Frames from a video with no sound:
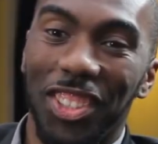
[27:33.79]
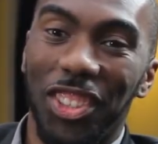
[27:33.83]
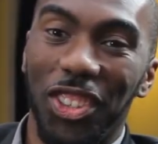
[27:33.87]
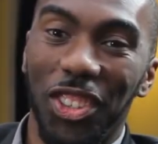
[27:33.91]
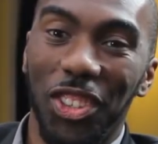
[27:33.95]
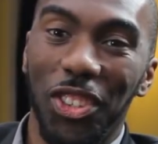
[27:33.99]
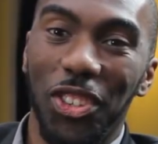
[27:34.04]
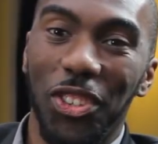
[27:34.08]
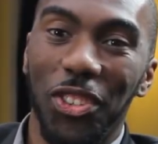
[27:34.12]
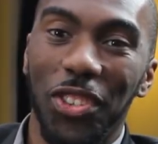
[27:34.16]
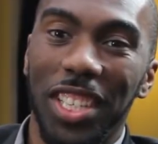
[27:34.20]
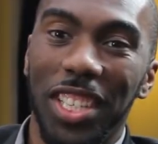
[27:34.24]
Just
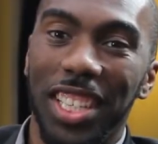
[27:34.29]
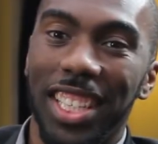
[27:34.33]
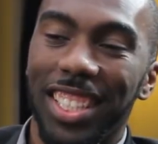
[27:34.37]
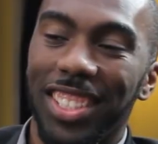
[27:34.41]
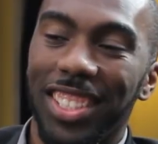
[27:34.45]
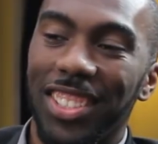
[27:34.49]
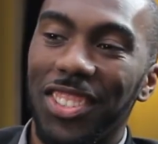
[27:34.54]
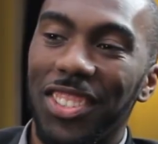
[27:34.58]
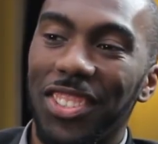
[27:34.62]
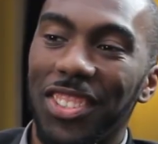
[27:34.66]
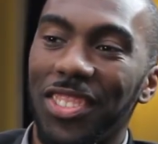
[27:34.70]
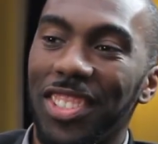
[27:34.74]
Google
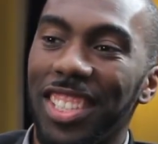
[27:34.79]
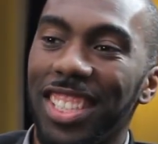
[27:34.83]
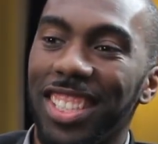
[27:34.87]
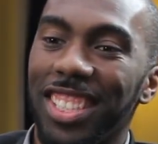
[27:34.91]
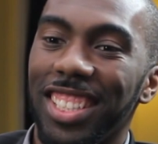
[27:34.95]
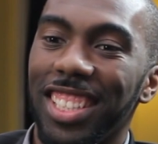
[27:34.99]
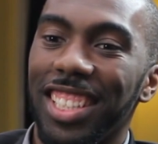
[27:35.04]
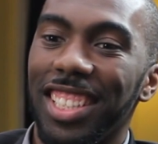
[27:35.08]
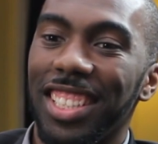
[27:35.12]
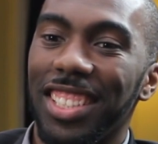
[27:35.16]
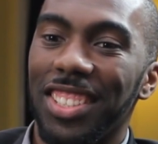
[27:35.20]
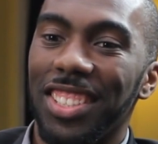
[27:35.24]
it. Do your
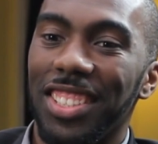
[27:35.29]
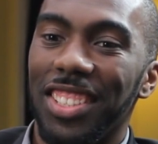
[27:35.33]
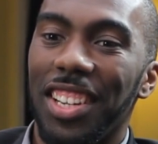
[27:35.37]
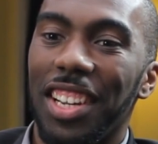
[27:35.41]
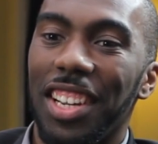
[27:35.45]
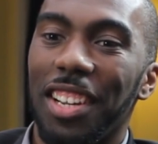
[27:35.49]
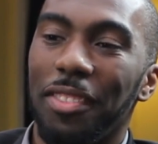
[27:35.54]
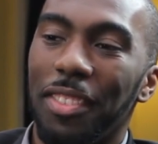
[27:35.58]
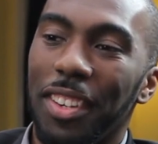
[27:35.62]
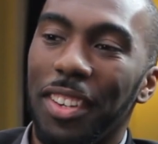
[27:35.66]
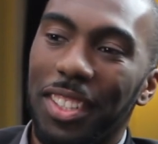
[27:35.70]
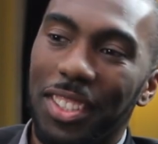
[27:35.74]
research.
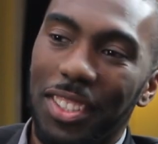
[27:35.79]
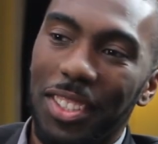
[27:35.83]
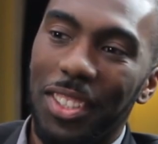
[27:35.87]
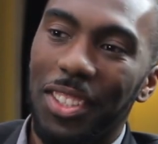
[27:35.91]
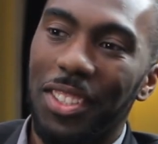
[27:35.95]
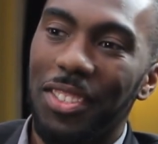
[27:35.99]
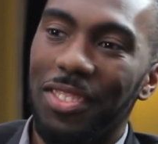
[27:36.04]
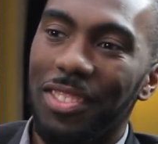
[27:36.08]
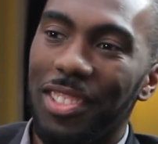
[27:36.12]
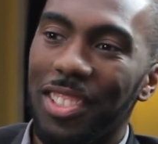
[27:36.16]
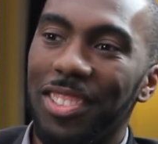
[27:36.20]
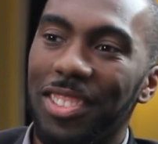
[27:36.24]
All right, thanks a
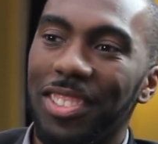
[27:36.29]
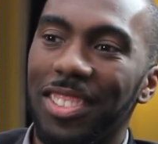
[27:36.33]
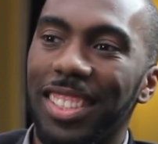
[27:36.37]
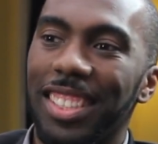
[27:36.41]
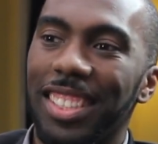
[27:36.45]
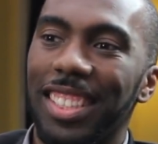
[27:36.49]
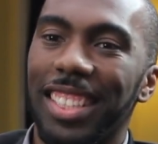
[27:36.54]
lot, bro.